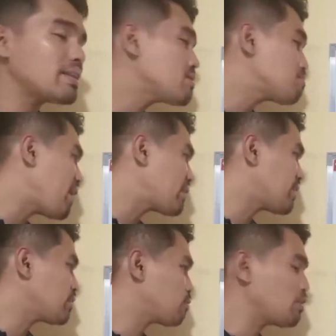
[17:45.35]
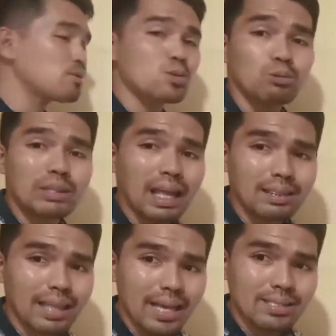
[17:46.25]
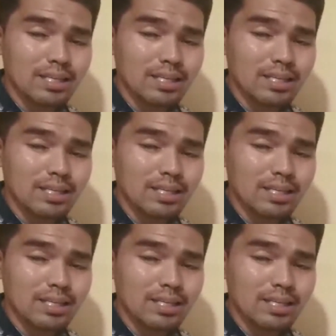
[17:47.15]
is better to use two-tailed test.